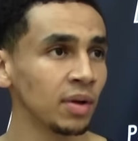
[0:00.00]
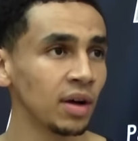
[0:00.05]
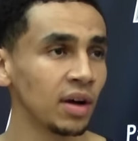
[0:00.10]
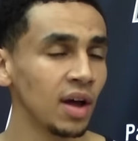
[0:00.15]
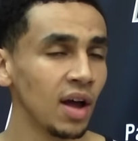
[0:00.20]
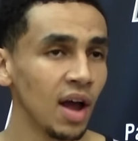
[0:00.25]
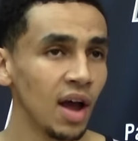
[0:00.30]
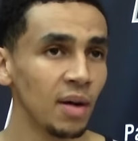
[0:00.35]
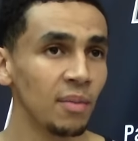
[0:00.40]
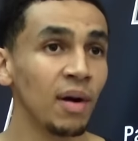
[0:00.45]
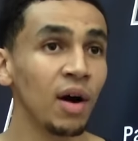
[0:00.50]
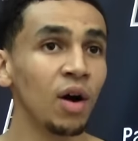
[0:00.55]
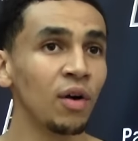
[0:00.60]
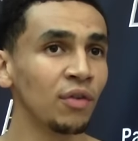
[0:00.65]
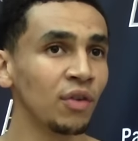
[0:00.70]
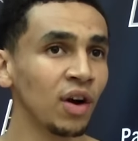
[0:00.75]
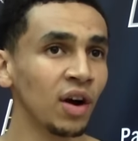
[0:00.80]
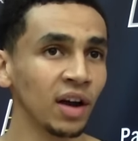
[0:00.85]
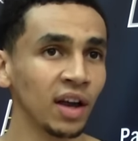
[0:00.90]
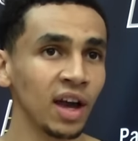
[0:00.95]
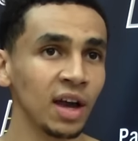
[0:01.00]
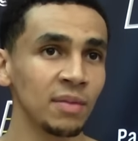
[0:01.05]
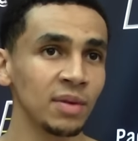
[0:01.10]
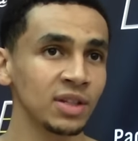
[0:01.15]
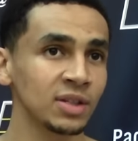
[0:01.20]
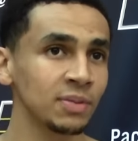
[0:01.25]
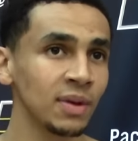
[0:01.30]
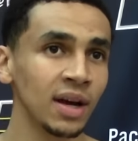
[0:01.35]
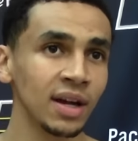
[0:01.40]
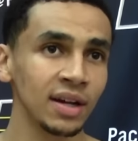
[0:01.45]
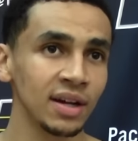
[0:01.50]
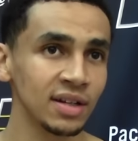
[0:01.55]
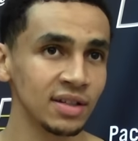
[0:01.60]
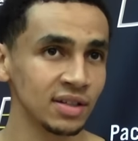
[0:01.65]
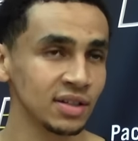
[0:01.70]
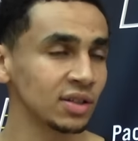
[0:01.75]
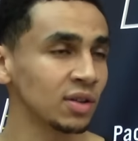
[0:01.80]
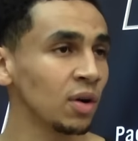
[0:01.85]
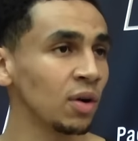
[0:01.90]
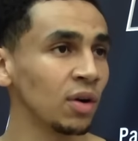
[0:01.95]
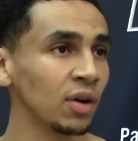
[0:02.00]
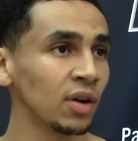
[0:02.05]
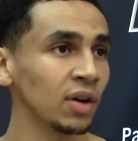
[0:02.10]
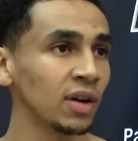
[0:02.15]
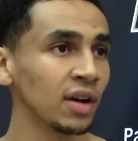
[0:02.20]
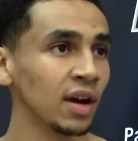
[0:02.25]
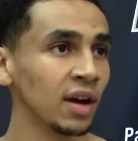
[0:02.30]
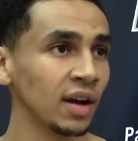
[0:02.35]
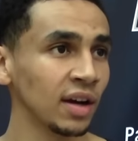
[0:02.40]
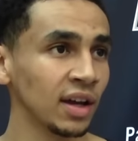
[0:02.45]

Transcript: but my overall game expanded as a scorer,